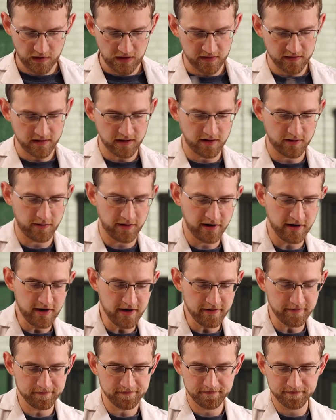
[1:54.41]
There we
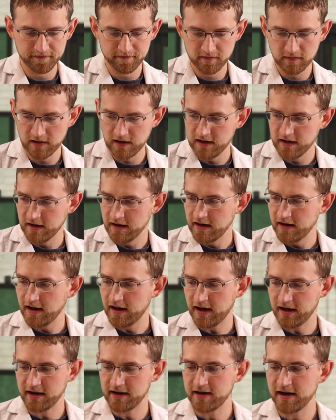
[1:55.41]
are.
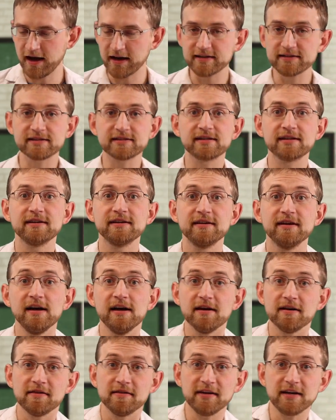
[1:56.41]
And next,
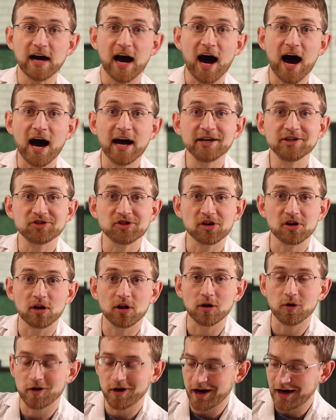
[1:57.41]
the
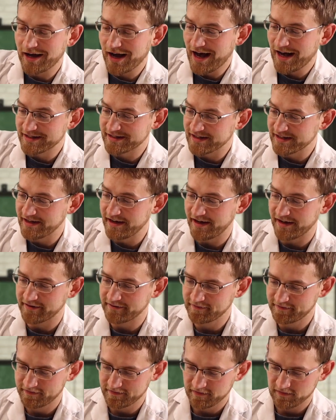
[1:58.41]
hydrochloric acid.
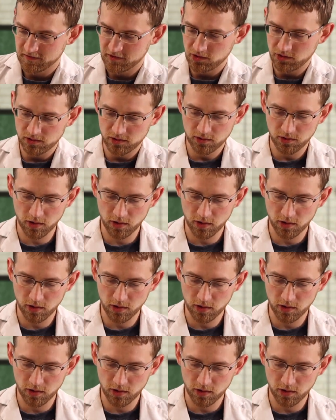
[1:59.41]
Now